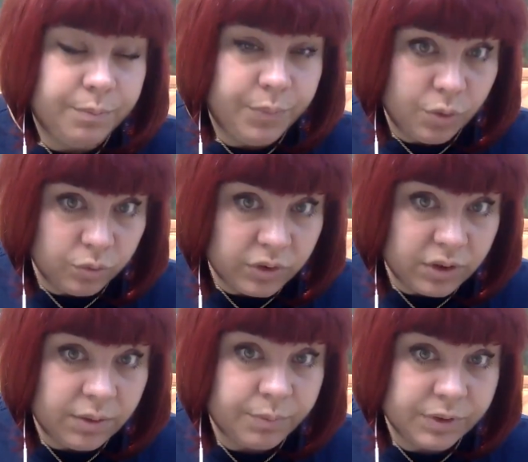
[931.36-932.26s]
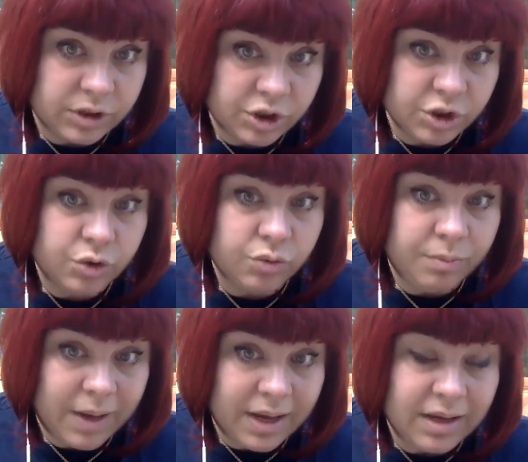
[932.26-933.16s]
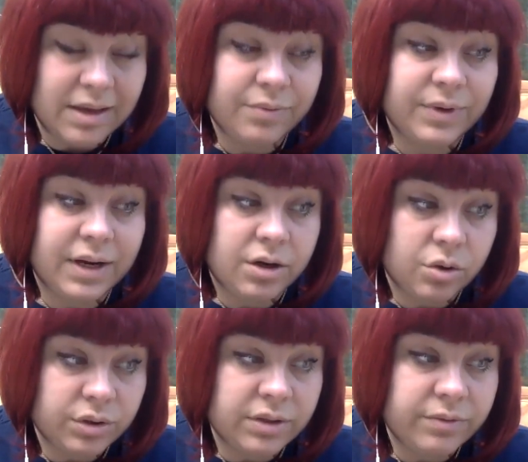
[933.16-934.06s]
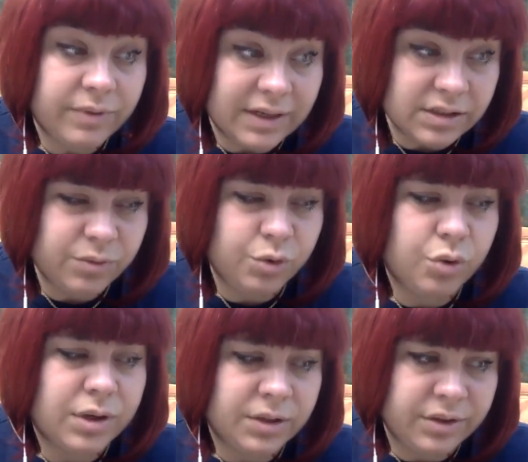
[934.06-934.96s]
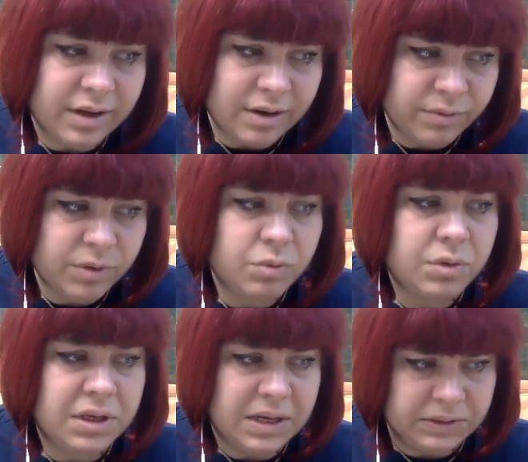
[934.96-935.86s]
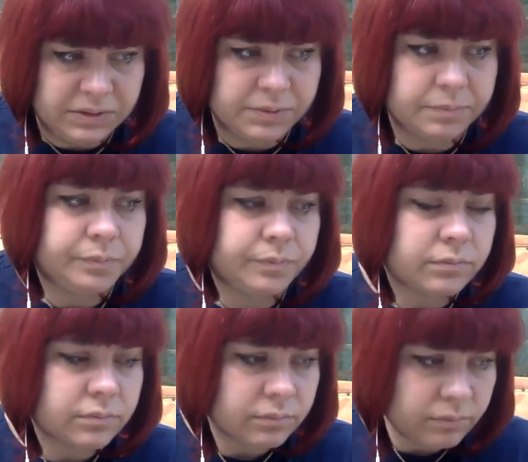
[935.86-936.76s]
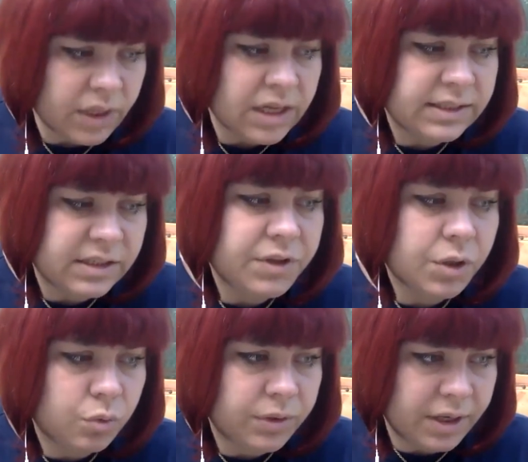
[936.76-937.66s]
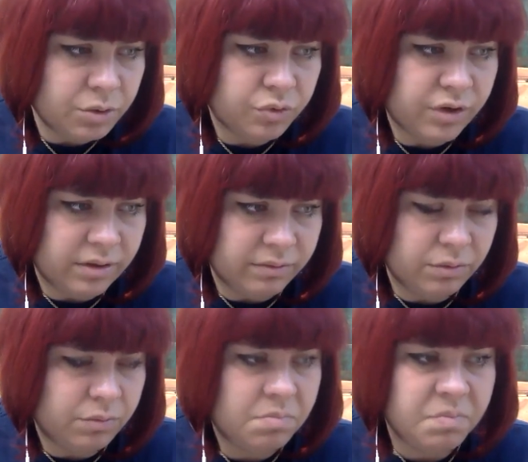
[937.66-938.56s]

Beauty procedures you may, if they're not invasive. You can travel, yes. It's even a good day to travel.